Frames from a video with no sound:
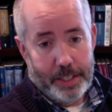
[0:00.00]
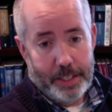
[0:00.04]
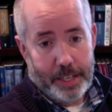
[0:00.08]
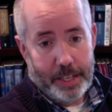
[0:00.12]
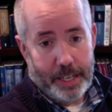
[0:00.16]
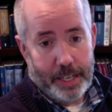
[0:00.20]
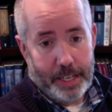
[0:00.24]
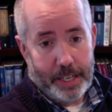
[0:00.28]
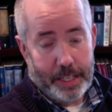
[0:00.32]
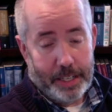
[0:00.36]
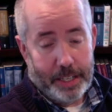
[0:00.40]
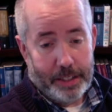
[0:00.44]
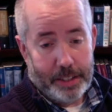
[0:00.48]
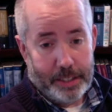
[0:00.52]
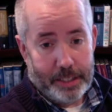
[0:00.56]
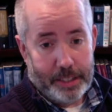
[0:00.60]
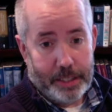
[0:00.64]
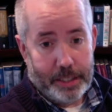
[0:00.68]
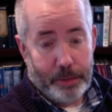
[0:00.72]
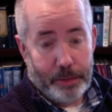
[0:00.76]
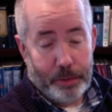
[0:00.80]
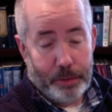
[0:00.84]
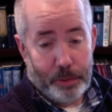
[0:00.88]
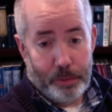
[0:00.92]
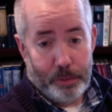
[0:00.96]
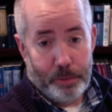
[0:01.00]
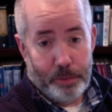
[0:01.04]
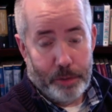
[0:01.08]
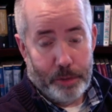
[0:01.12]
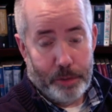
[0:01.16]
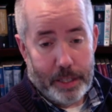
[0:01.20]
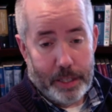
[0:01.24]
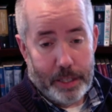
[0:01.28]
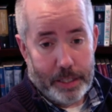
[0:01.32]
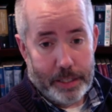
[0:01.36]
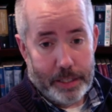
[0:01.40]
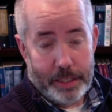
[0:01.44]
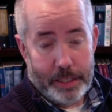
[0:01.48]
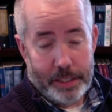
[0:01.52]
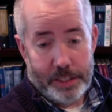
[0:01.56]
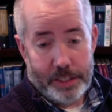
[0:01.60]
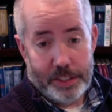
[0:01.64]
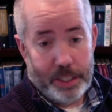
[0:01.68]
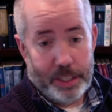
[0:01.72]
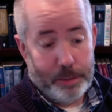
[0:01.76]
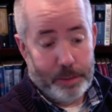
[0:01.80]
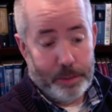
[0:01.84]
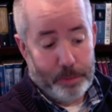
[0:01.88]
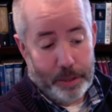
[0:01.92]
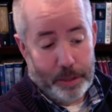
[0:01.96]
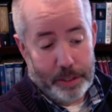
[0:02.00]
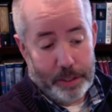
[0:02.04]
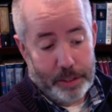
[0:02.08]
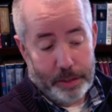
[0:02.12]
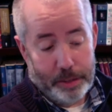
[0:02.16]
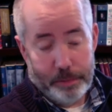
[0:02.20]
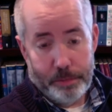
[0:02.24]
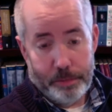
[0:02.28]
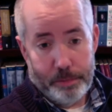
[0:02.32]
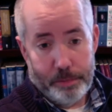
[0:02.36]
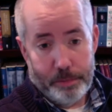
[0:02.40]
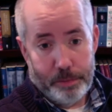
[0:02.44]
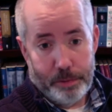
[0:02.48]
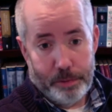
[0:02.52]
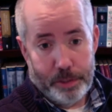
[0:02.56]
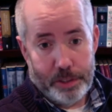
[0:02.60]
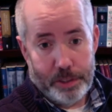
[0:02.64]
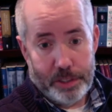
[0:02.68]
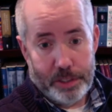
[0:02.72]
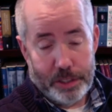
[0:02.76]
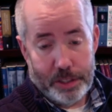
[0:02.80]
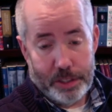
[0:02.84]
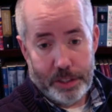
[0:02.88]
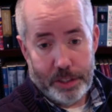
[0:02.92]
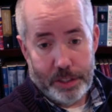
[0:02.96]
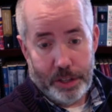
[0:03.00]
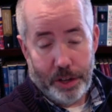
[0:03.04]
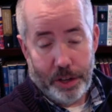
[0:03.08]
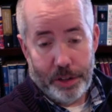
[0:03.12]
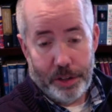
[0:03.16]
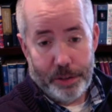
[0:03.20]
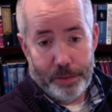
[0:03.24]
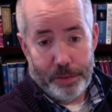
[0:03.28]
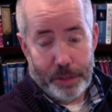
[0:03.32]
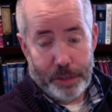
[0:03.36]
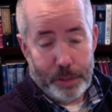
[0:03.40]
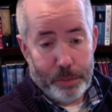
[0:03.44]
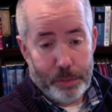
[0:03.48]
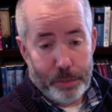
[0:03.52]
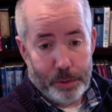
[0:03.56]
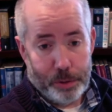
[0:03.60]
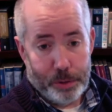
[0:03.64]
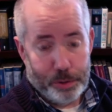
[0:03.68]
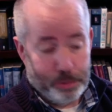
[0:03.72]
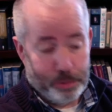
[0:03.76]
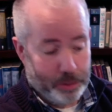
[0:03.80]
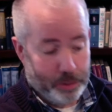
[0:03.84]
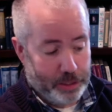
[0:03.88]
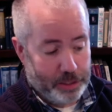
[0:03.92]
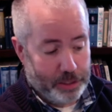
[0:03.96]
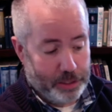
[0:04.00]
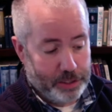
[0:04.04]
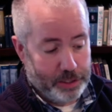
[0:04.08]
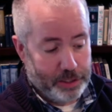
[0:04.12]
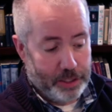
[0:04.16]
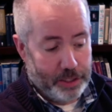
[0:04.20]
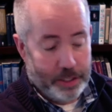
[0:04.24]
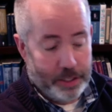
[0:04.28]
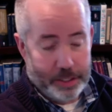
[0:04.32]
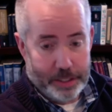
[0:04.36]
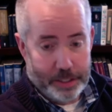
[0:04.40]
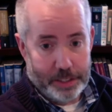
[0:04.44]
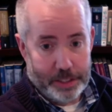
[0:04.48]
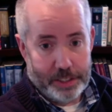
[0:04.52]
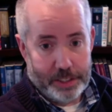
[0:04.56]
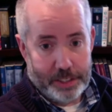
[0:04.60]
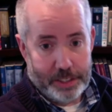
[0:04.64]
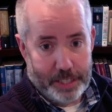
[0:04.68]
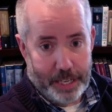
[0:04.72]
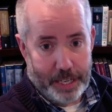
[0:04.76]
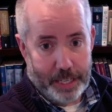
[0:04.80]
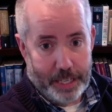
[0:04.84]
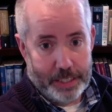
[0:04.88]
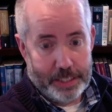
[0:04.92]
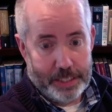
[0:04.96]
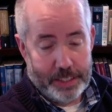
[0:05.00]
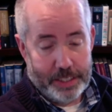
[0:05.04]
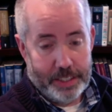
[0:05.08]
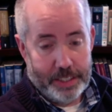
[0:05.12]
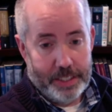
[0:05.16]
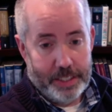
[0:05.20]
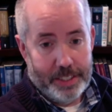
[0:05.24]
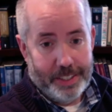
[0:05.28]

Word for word: And I think they would have read it in the same way that, for instance, the author of Hebrews reads this text.